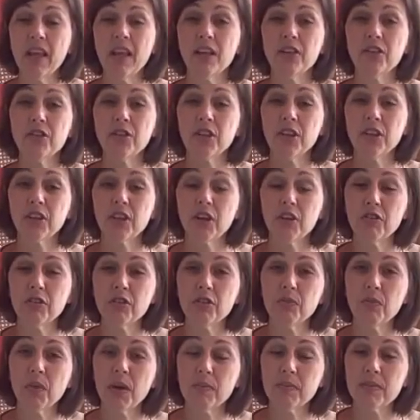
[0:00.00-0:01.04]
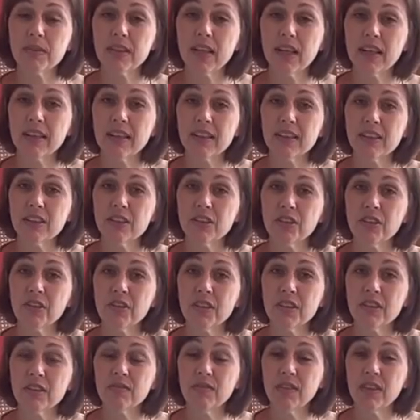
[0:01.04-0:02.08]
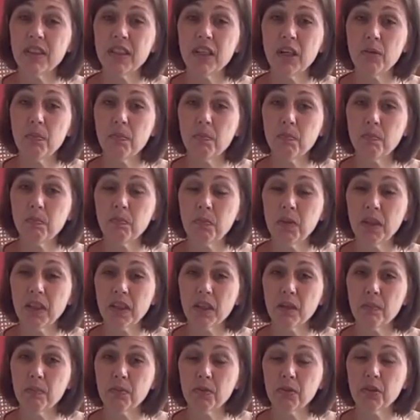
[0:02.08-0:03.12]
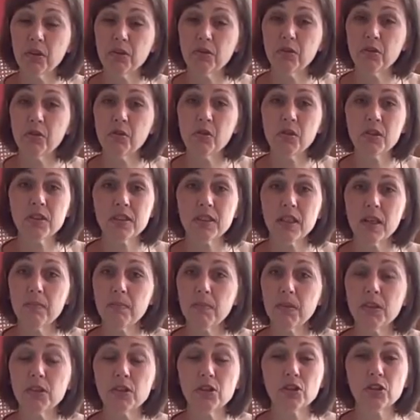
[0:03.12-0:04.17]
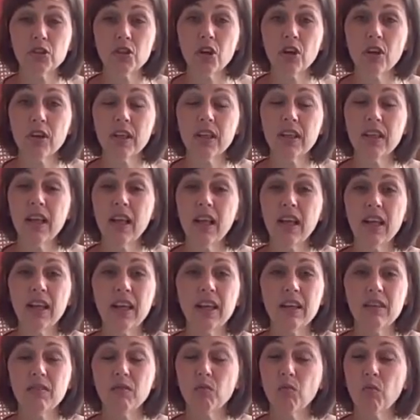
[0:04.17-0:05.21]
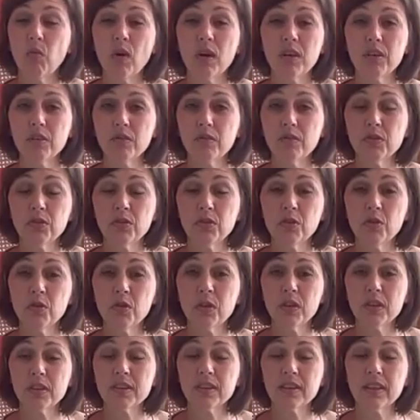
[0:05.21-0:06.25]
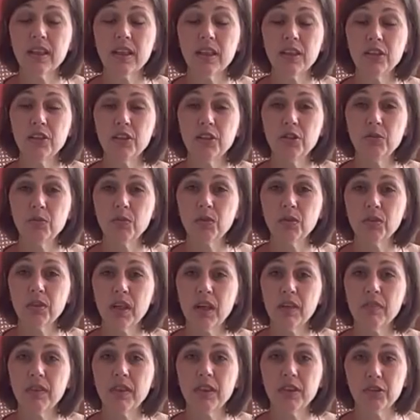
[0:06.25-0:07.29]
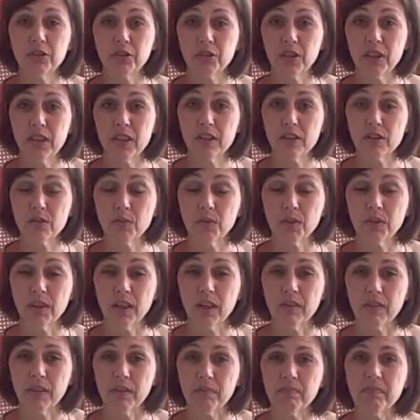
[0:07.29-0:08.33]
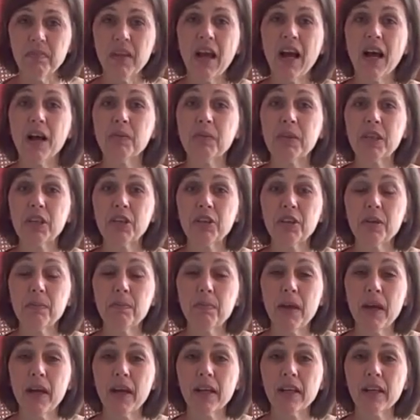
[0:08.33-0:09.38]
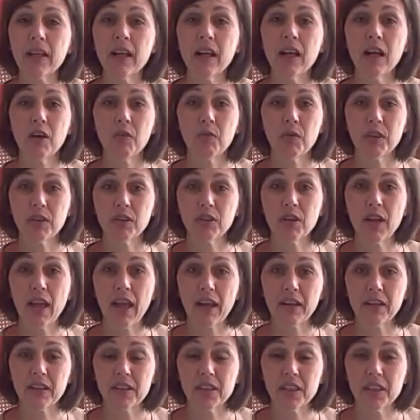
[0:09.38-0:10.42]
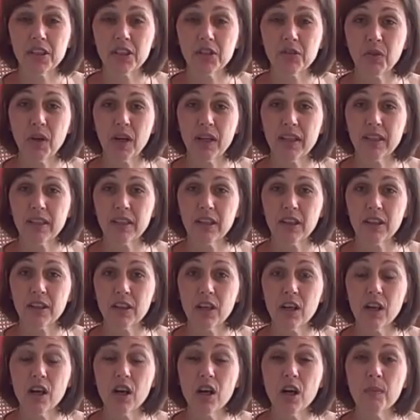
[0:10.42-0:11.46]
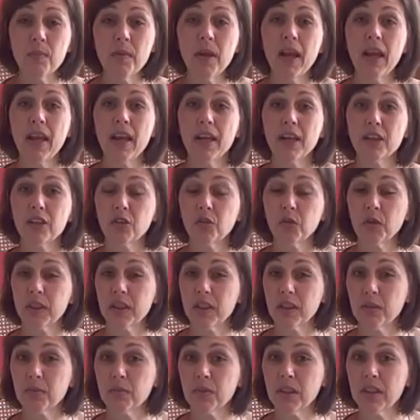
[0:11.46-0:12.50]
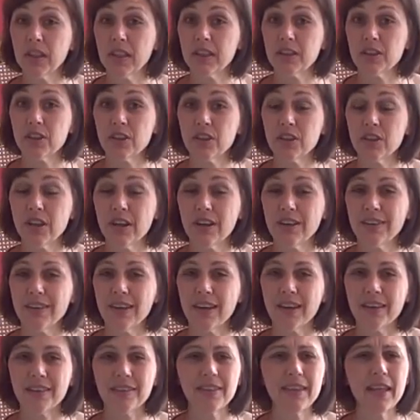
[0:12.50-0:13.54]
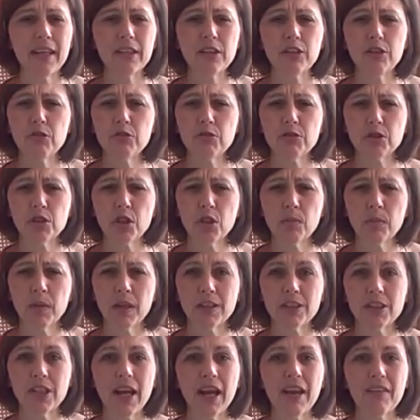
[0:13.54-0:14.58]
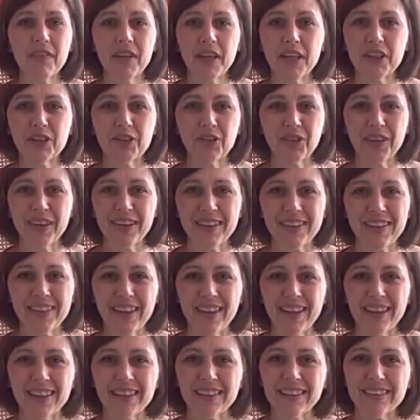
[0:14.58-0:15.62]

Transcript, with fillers: You can go to the website listed on this video, pick up your own course, and be started. Wonderful course. You will love it. Your kids will love it. I'm Carrie Beck with How To Teach Writing dot com and Curriculum Connection dot net. Thank you so much. Have a great day.